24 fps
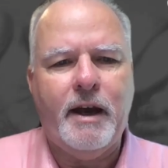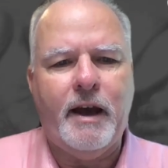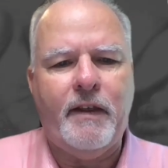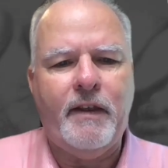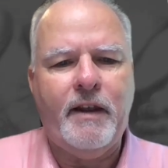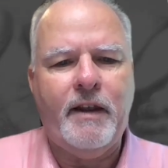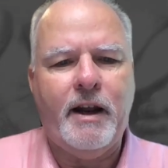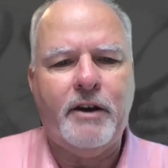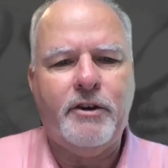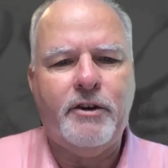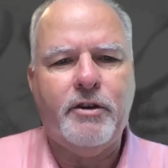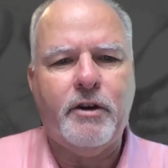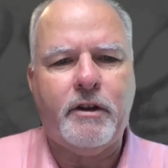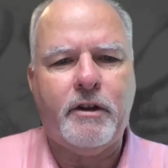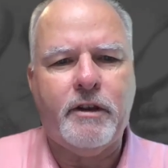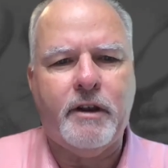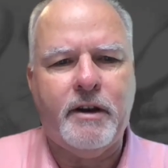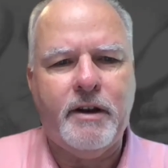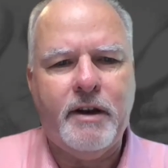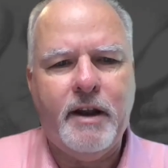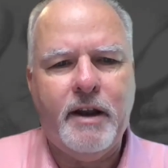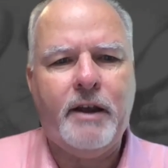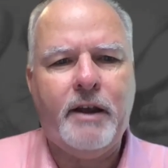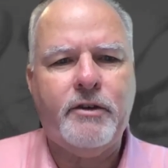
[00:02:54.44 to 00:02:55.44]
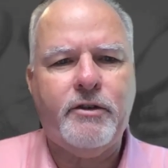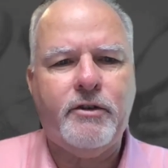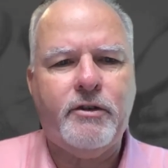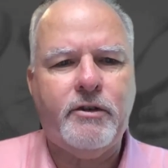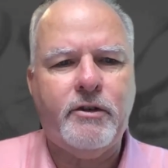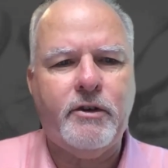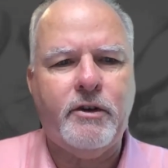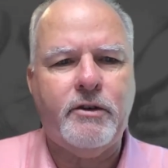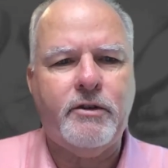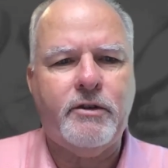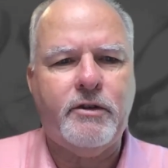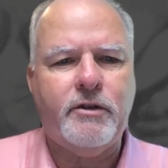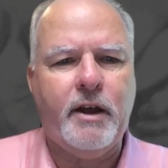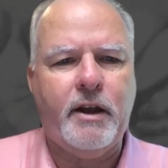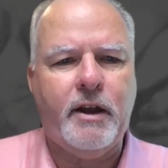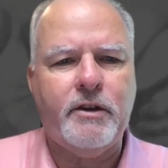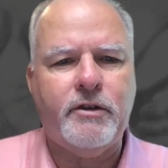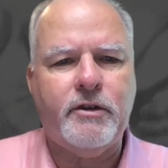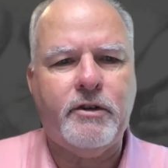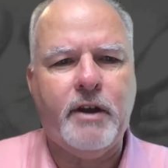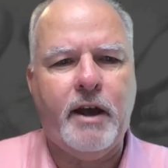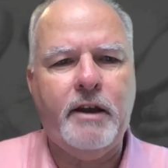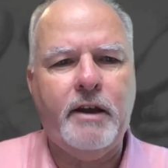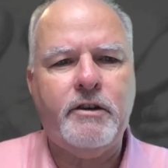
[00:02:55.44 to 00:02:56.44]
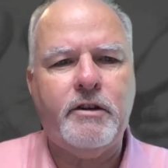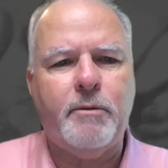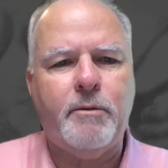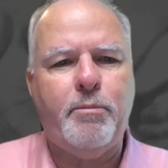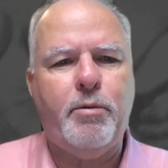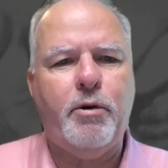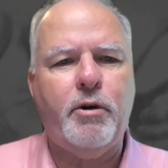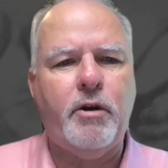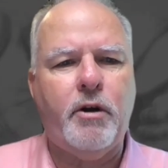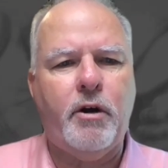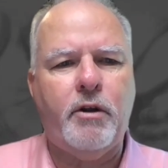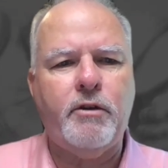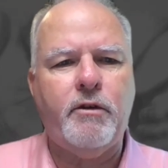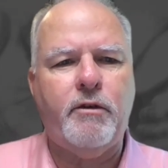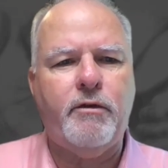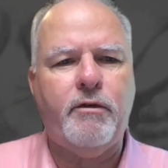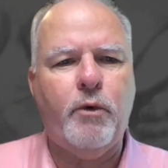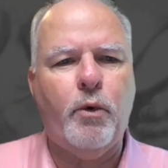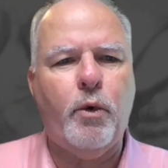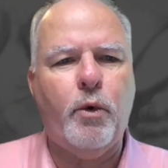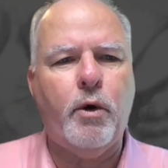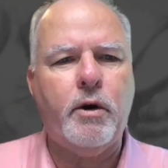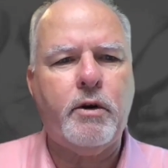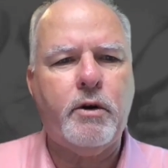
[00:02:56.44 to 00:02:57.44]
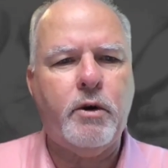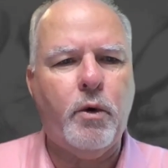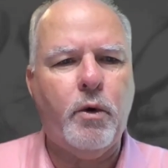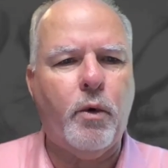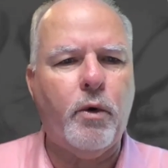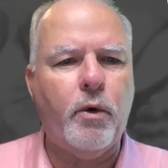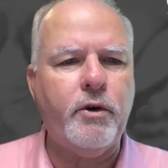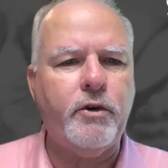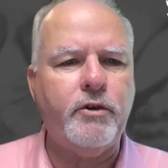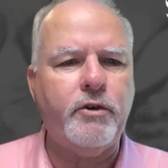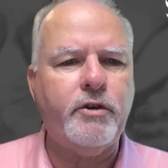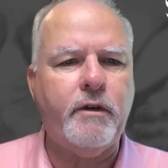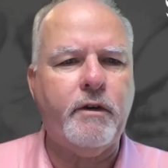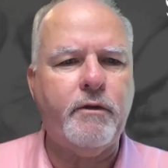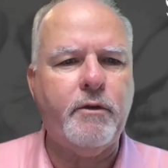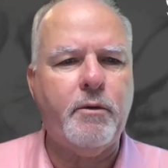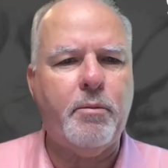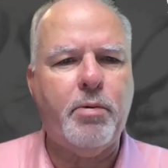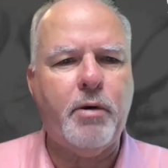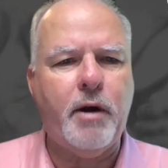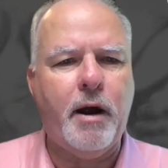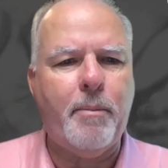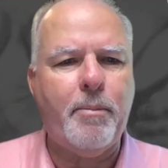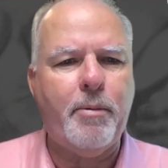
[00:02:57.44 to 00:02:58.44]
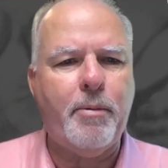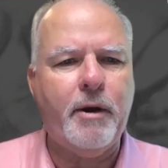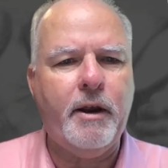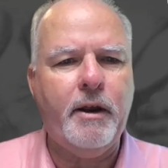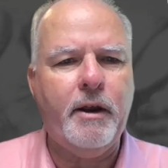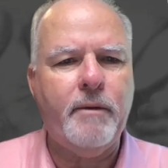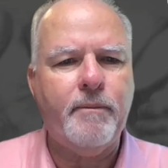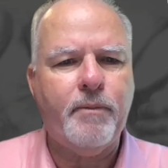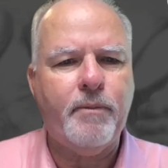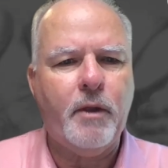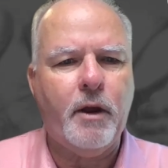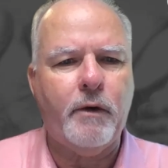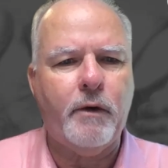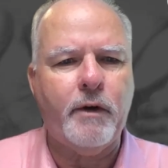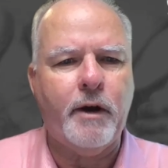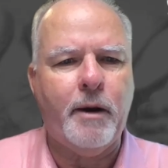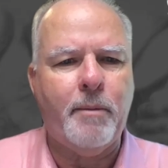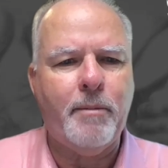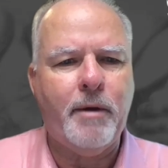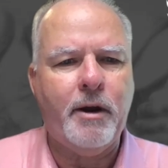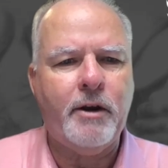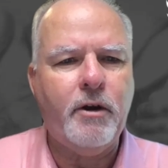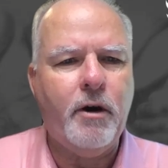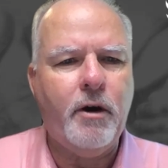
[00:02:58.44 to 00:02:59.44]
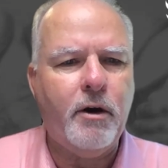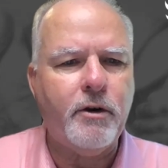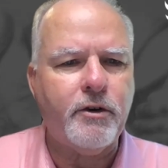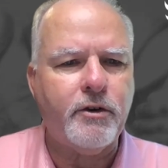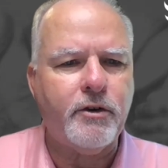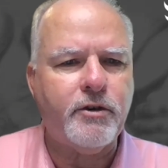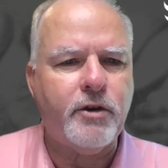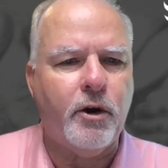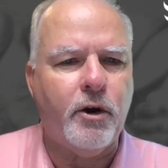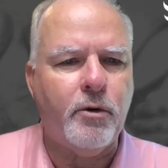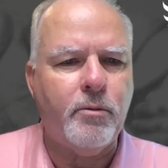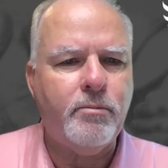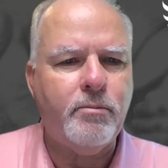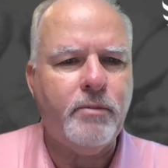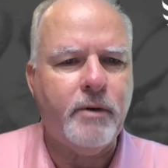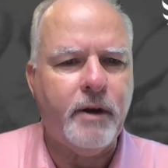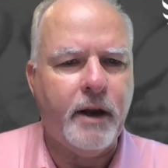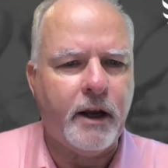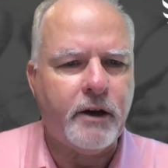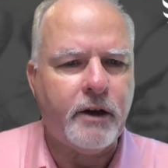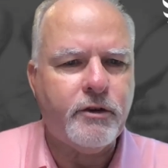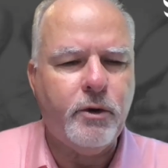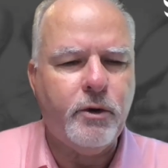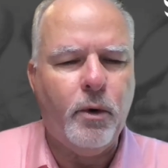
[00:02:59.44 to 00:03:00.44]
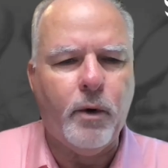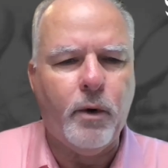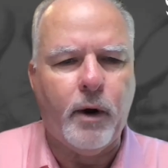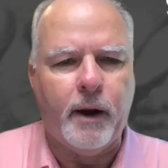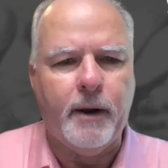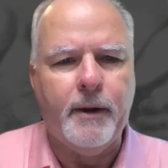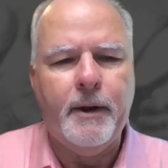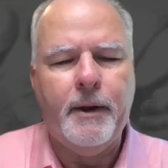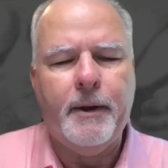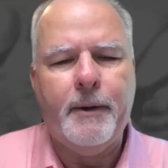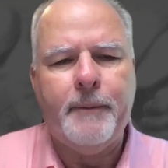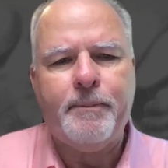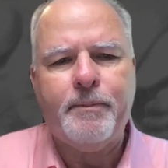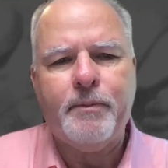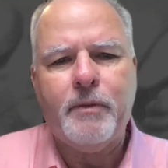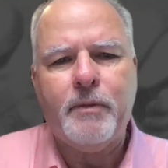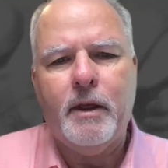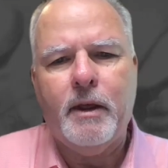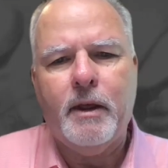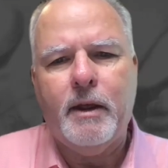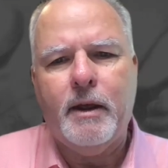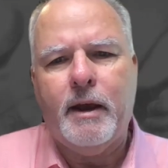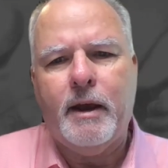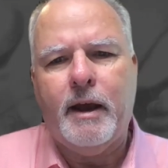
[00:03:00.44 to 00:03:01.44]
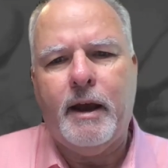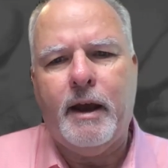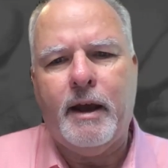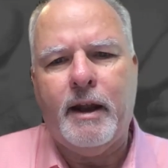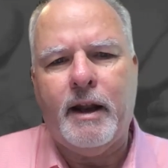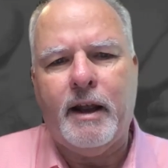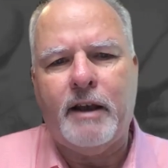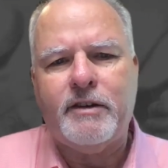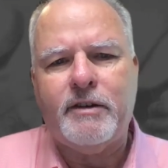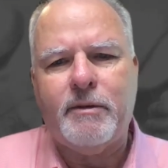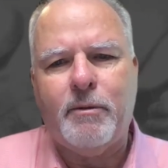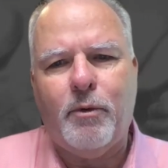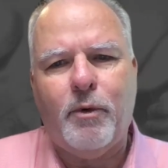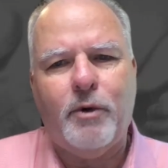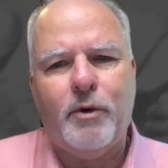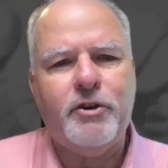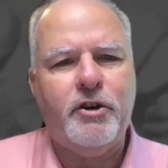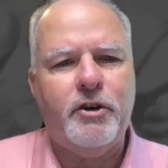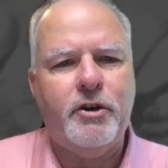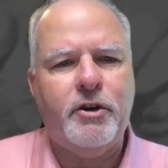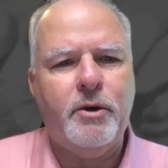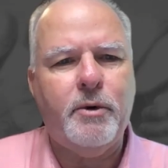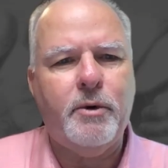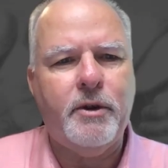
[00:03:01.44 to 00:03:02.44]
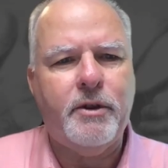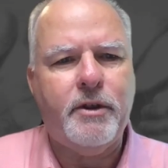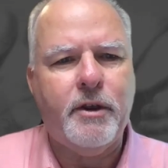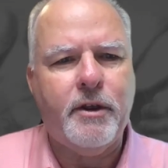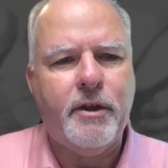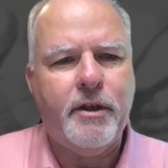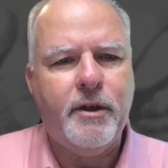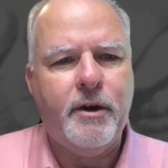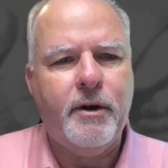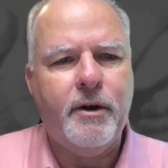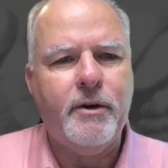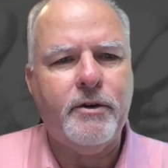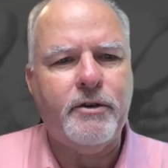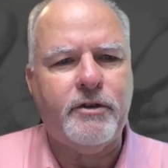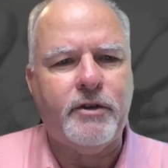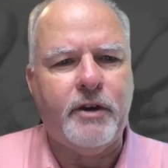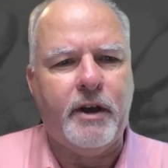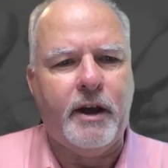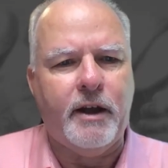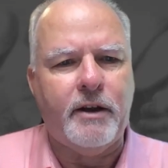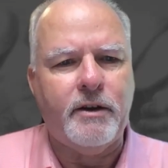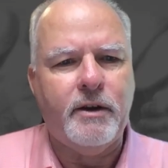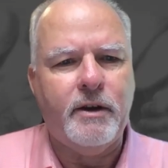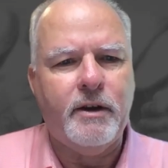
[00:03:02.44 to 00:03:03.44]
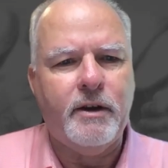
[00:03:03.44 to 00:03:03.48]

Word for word: And then I took the next set of stakes and put on the four corners of the property around my daughter's home next door. And I said, well, What'd you do with the third set?